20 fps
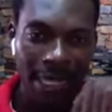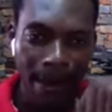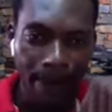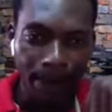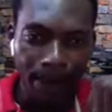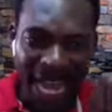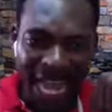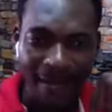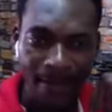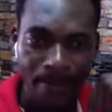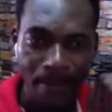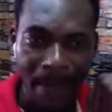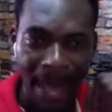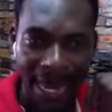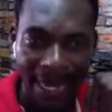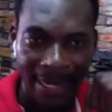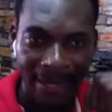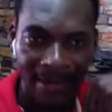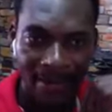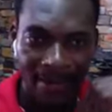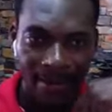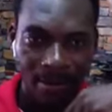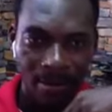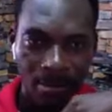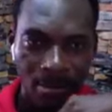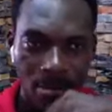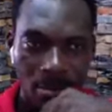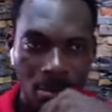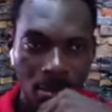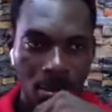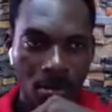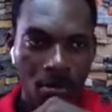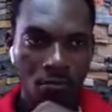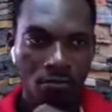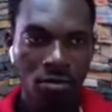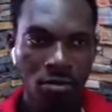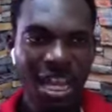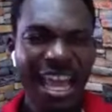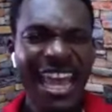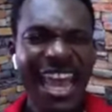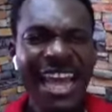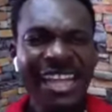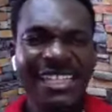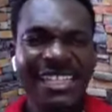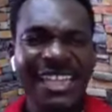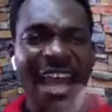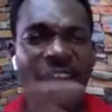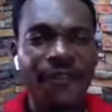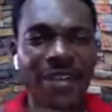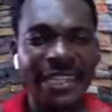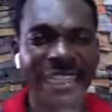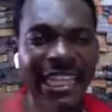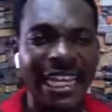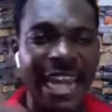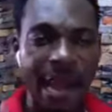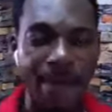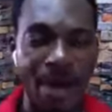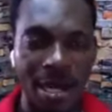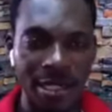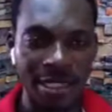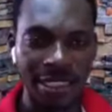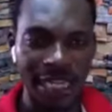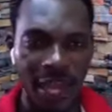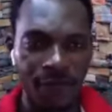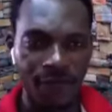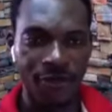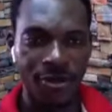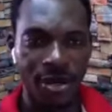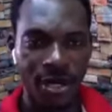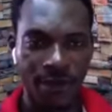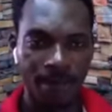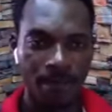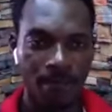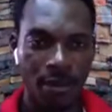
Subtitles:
The black man, they hate everything about slavery